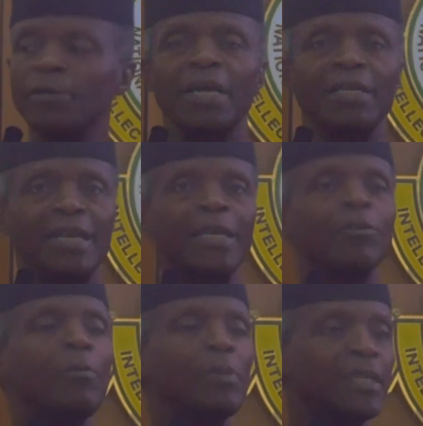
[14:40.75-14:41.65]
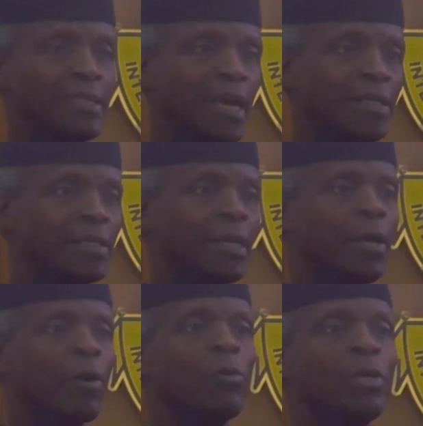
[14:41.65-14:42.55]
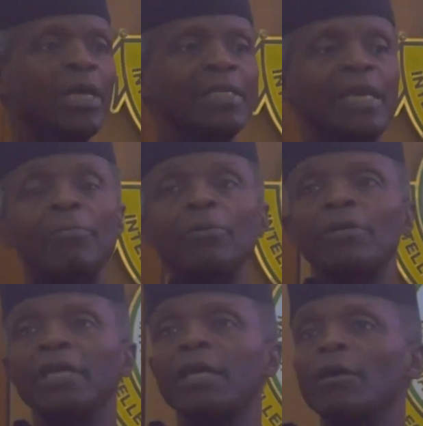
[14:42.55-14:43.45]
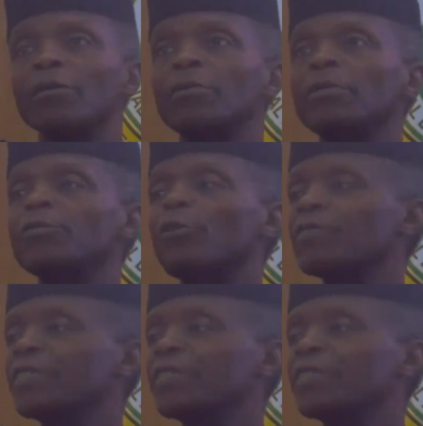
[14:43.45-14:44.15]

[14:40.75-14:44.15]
and economic size will enable economies of